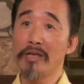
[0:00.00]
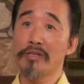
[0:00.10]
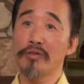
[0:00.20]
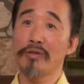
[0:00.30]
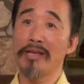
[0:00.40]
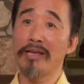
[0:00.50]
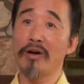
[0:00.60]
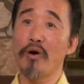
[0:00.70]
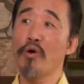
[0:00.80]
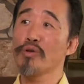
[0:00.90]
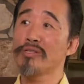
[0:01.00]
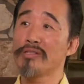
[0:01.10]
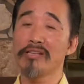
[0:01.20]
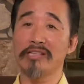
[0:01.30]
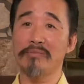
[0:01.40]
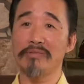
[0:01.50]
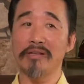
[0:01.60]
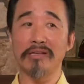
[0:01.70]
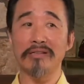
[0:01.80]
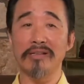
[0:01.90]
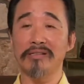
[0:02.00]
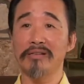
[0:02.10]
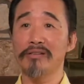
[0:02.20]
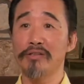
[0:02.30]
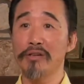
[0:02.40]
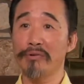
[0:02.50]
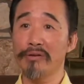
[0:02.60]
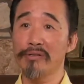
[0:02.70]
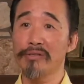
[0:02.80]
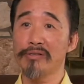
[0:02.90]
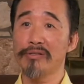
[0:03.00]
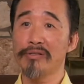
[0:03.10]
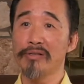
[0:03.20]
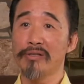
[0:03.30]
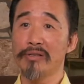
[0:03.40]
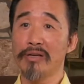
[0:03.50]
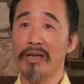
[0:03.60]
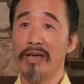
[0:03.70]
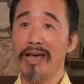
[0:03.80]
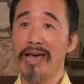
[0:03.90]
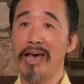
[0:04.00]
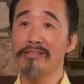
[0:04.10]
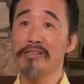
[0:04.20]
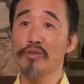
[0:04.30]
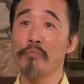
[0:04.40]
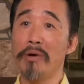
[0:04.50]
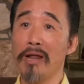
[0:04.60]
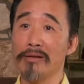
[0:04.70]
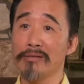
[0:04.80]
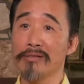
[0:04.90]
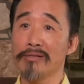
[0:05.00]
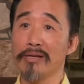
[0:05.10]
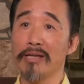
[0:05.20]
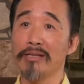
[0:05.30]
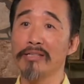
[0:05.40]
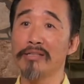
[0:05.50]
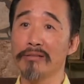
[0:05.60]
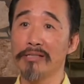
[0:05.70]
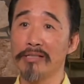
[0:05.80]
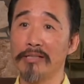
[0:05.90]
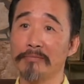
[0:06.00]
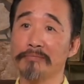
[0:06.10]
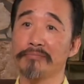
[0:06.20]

So that all systems that exist in this universe has its own balance and integrity.